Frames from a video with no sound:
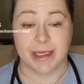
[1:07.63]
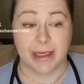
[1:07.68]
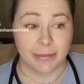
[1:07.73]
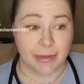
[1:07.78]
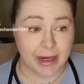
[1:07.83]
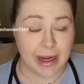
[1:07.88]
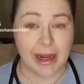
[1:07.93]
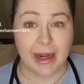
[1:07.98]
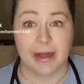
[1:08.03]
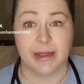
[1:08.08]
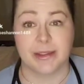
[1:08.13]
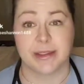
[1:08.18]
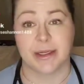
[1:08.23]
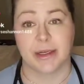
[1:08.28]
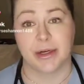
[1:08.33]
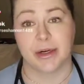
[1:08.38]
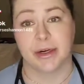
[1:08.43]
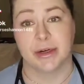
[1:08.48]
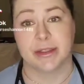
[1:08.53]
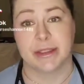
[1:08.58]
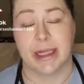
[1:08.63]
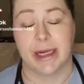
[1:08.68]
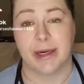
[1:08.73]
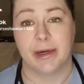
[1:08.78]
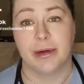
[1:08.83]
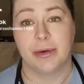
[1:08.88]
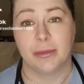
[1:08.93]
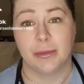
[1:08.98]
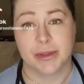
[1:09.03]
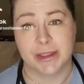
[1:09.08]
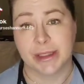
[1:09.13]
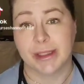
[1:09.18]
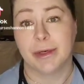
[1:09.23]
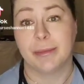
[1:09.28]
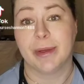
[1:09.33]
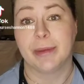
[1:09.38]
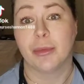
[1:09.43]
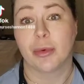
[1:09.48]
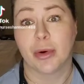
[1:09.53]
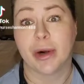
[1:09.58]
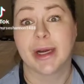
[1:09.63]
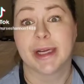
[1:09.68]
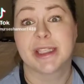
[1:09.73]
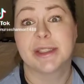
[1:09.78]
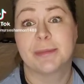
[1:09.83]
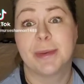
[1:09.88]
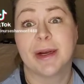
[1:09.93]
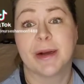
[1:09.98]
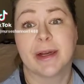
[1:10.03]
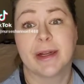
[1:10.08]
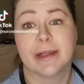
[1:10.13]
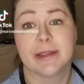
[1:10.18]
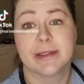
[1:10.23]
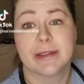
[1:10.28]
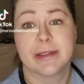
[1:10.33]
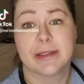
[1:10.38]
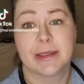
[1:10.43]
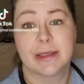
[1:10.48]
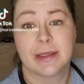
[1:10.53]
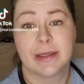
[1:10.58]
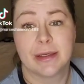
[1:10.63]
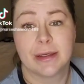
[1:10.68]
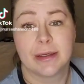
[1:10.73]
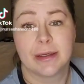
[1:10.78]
I would ask a nurse that was a little bit more experienced.